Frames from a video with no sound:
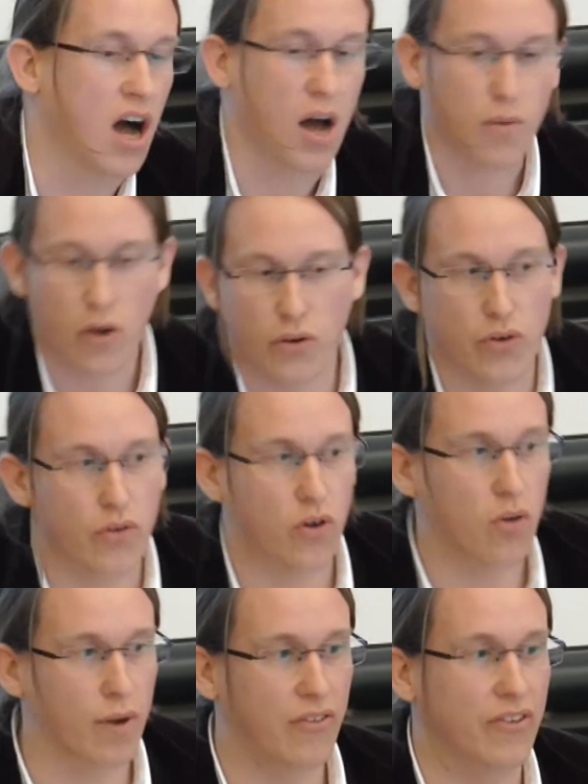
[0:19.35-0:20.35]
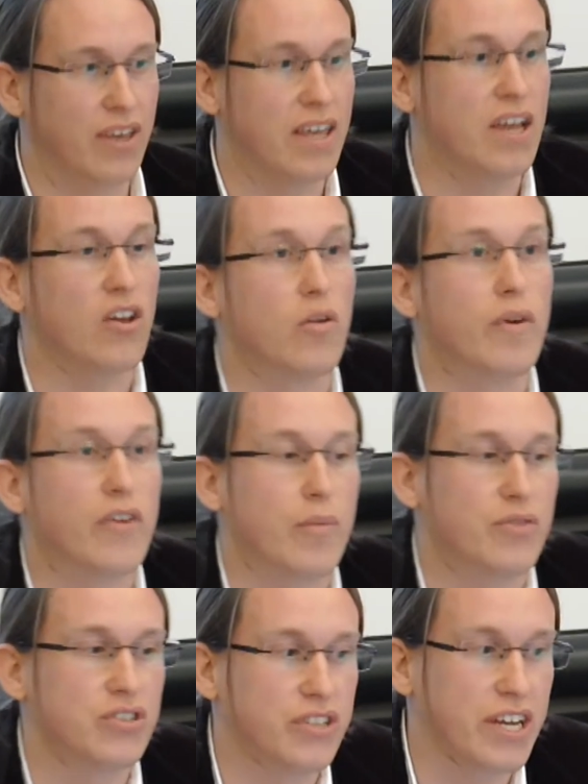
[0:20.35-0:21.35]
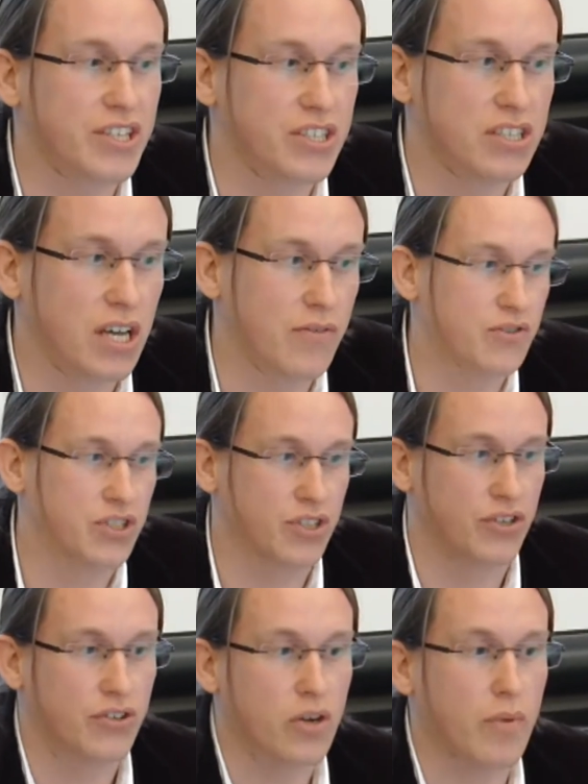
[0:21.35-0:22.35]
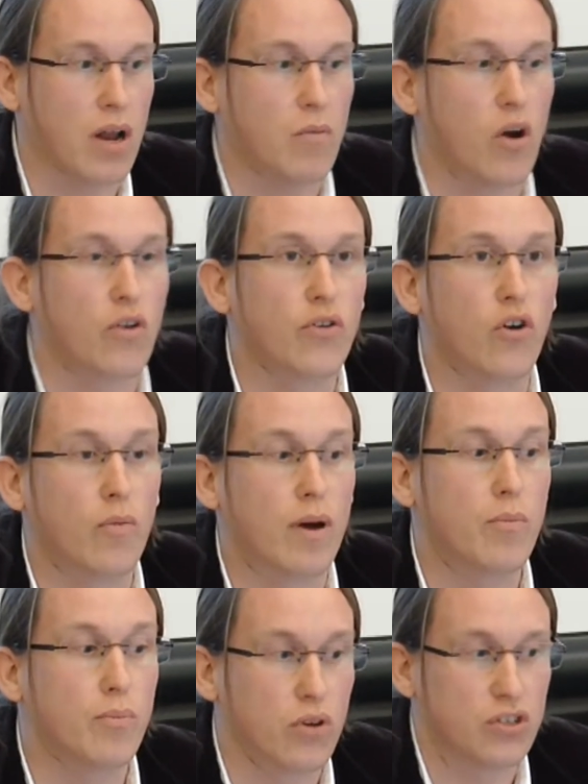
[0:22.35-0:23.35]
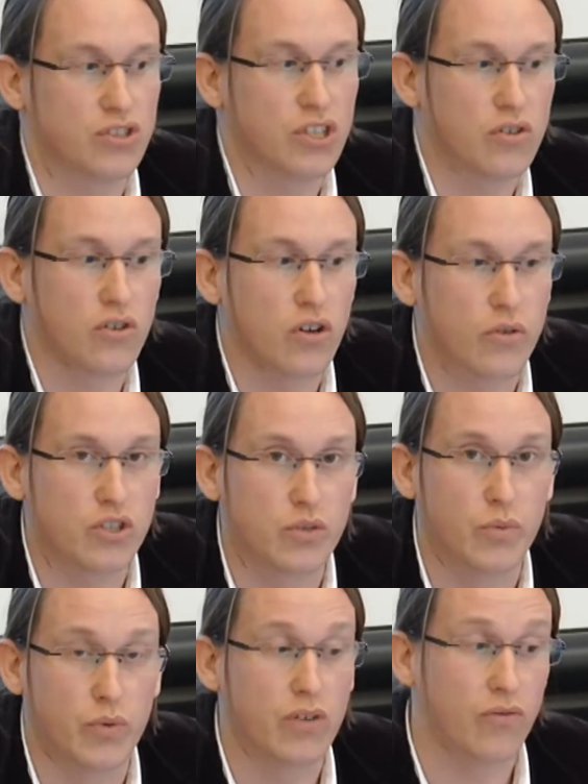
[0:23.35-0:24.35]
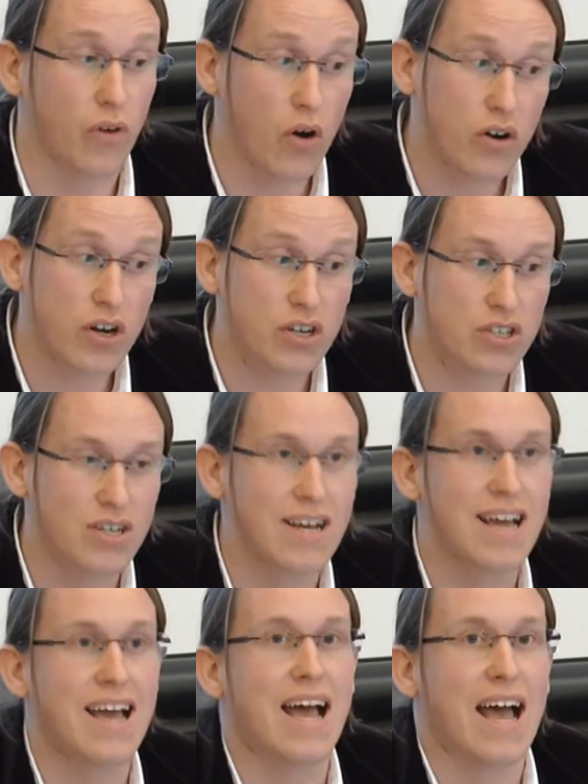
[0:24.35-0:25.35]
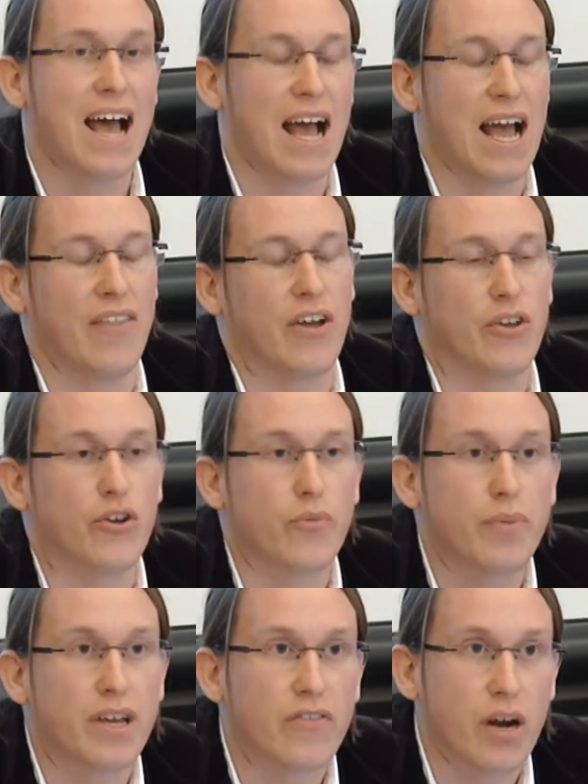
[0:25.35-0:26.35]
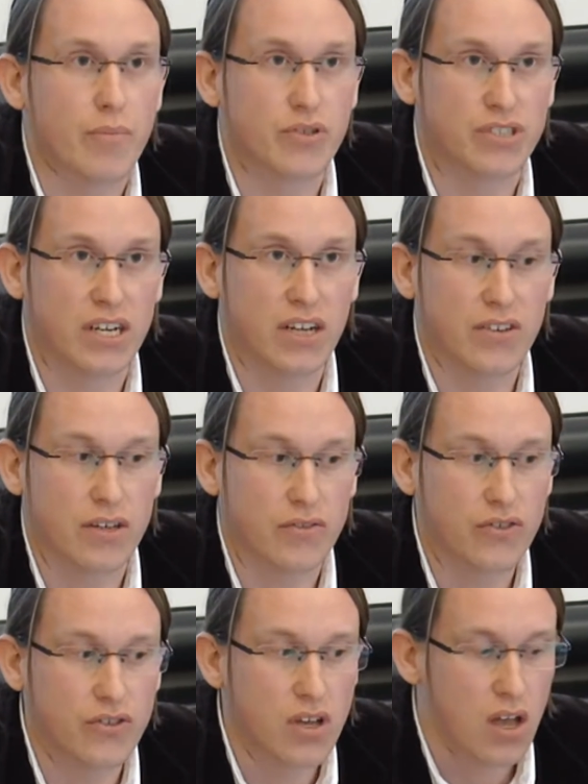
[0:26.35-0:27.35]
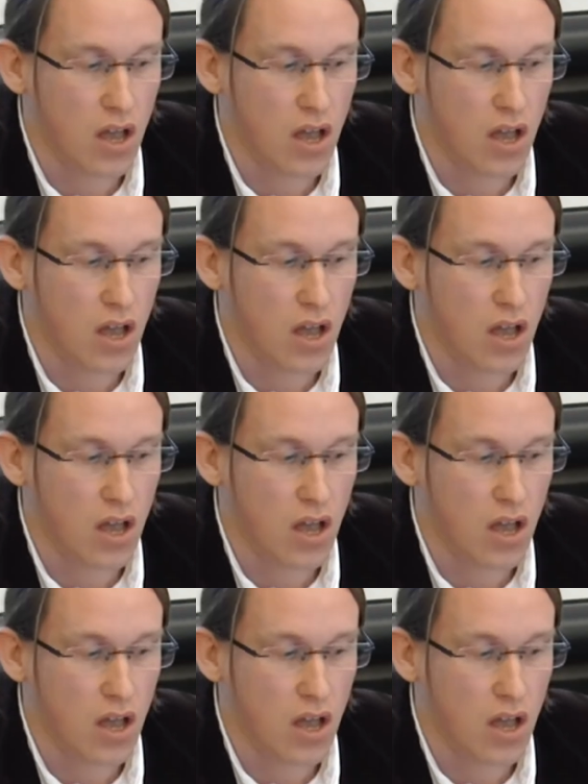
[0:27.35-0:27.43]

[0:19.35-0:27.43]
I'm going to talk about the economic representation deficit in Europe, and I'm going to talk about policy congruence between voters and their European representatives.